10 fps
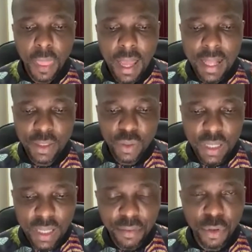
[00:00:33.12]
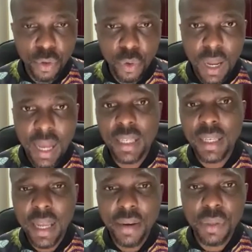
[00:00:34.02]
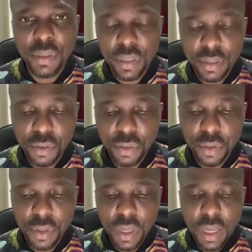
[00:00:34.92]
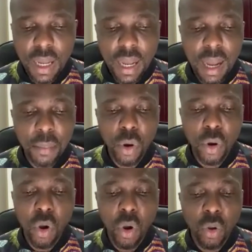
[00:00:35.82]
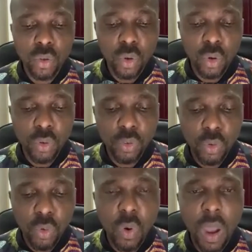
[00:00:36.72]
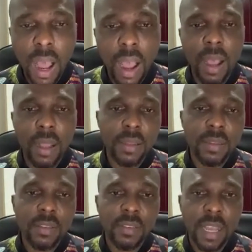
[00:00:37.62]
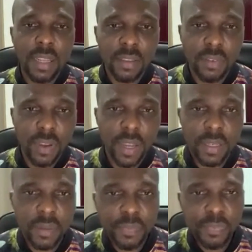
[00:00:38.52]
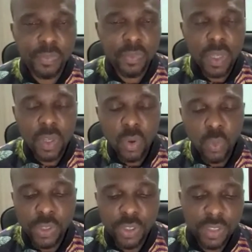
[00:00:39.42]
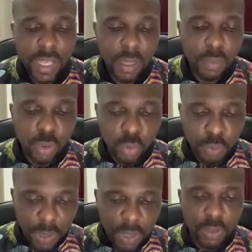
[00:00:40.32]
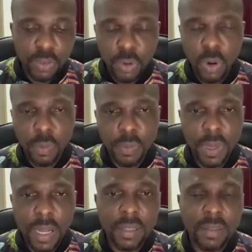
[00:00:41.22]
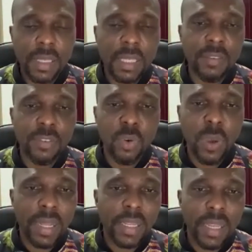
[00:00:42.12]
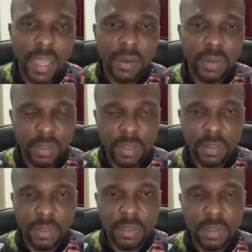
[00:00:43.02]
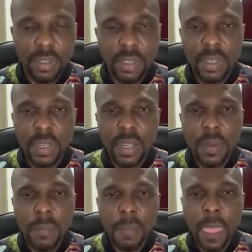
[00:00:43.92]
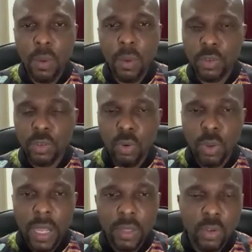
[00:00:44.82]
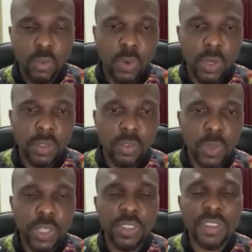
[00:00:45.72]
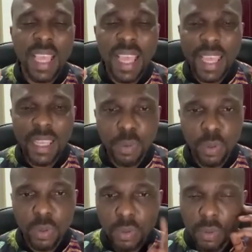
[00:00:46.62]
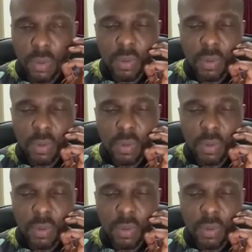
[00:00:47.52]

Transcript: and to give you an inheritance among all those who are sanctified, which is able to build you up and to give you an inheritance. I want you to look at those words, which is able.